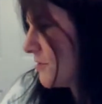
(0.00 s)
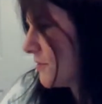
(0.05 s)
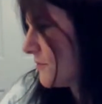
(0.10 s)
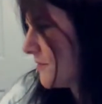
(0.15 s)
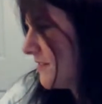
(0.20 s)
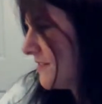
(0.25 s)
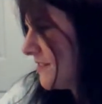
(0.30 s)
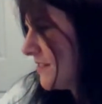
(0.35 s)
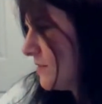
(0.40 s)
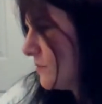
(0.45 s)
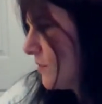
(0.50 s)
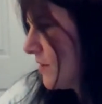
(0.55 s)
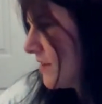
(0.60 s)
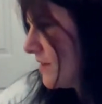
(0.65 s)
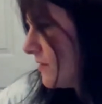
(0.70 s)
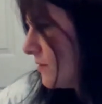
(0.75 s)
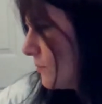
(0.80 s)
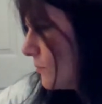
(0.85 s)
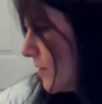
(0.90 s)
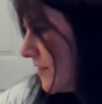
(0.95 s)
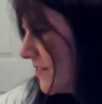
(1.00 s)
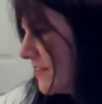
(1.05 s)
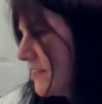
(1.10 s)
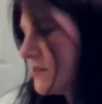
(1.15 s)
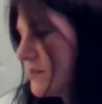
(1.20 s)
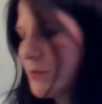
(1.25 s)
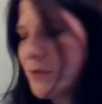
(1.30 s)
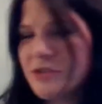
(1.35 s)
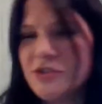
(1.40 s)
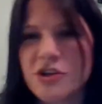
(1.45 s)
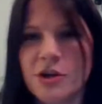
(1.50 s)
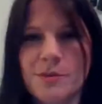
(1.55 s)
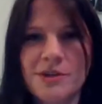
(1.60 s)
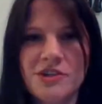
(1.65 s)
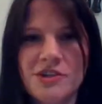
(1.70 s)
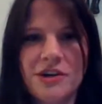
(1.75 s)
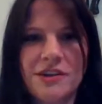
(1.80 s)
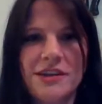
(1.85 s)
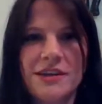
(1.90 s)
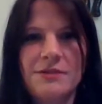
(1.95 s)
Teresa, you want what? This one,
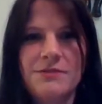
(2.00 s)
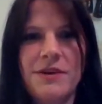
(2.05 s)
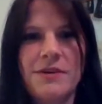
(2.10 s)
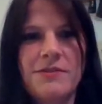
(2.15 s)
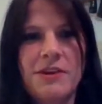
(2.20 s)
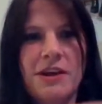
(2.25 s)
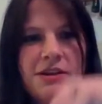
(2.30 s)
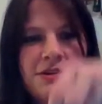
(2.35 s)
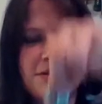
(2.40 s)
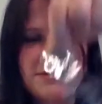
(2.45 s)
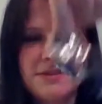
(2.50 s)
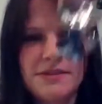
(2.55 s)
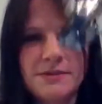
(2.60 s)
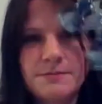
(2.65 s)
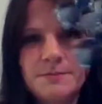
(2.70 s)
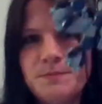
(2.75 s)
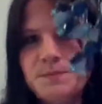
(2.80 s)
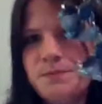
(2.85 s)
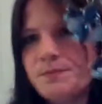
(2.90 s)
Charming Charlie, $5?